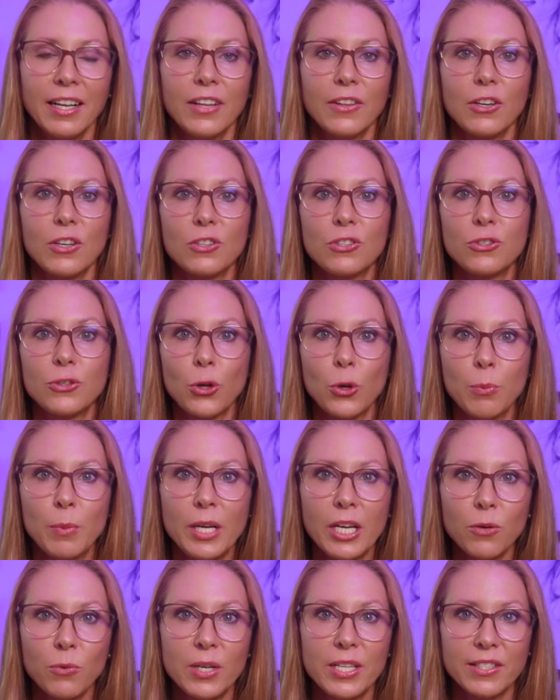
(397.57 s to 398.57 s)
There are so
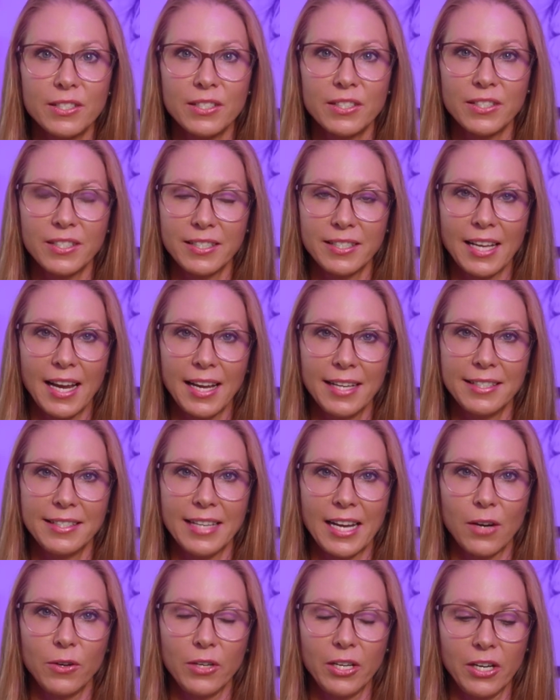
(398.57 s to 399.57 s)
many reasons to size
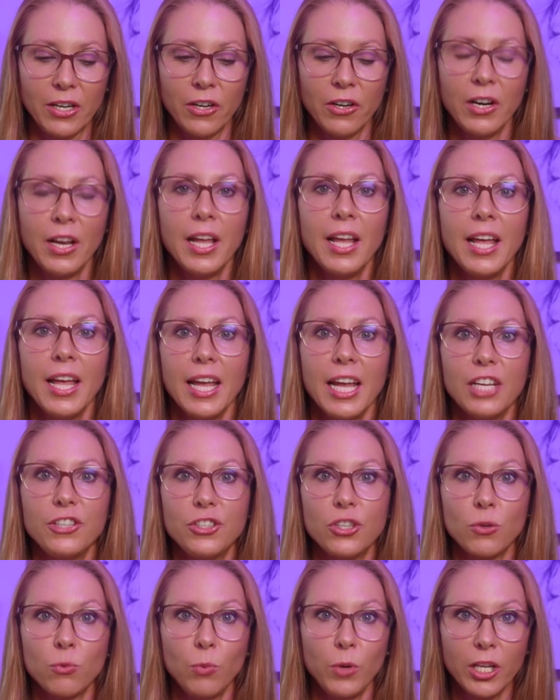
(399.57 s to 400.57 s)
down here.
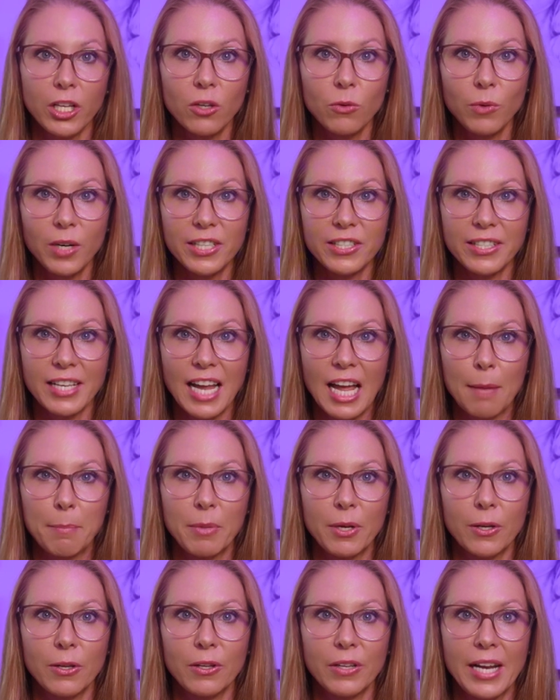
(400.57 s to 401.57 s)
It's your real risk
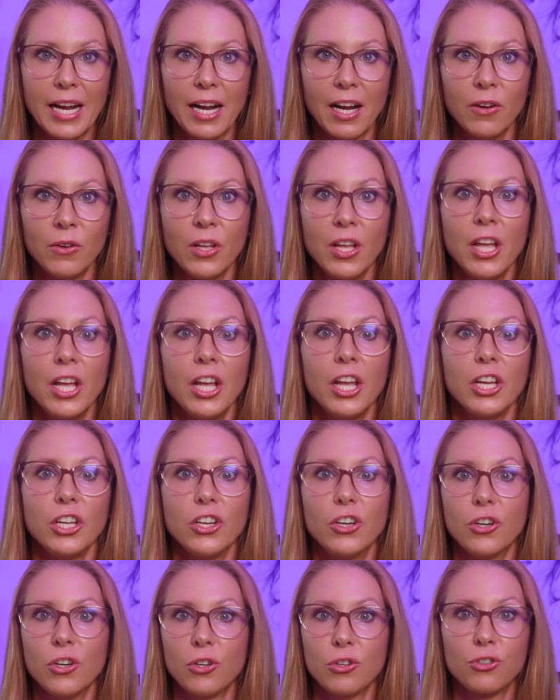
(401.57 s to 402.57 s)
capital now,
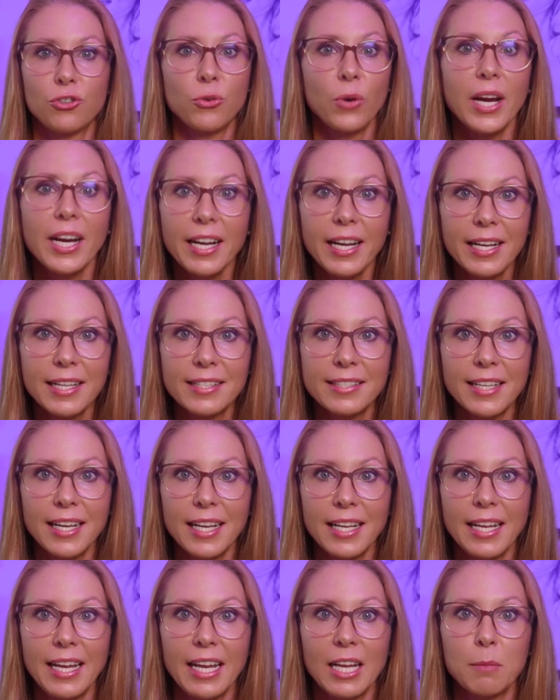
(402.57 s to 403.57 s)
you're trading instead
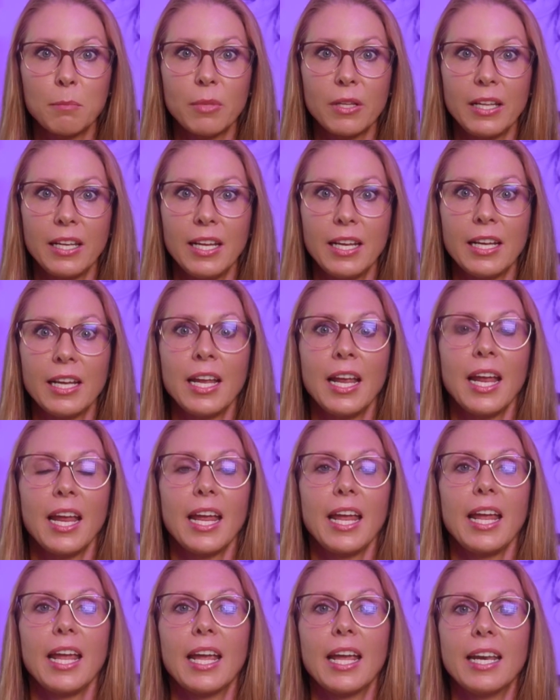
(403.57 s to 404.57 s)
of gambling,
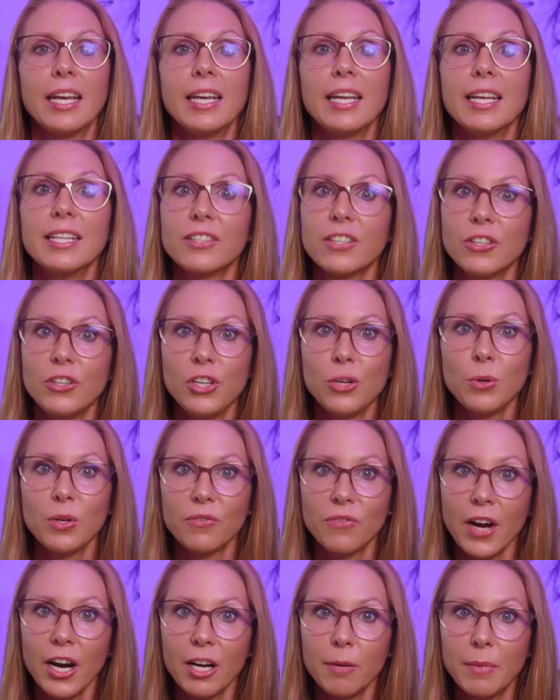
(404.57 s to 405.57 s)
and it's a new
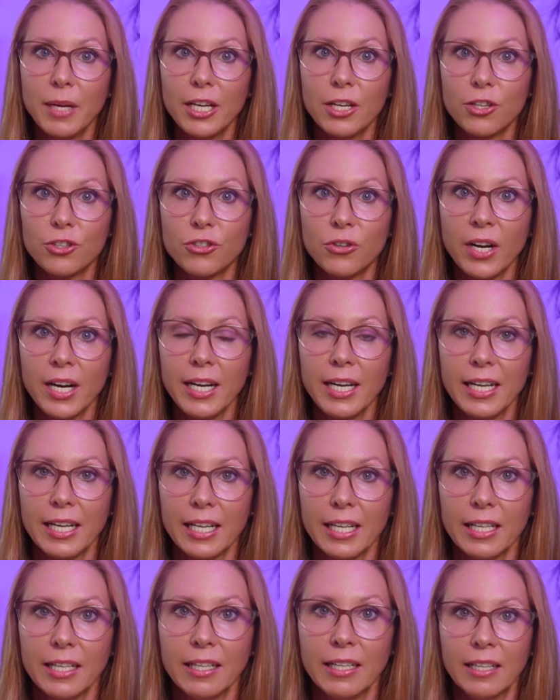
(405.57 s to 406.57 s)
environment you're trading
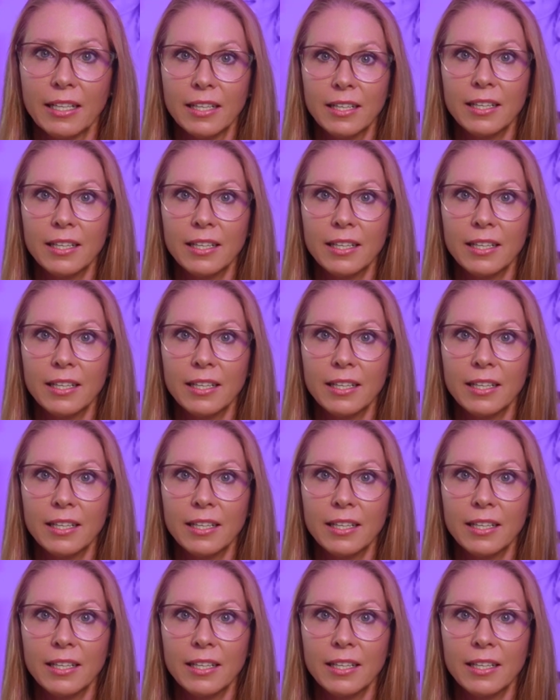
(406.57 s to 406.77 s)
in.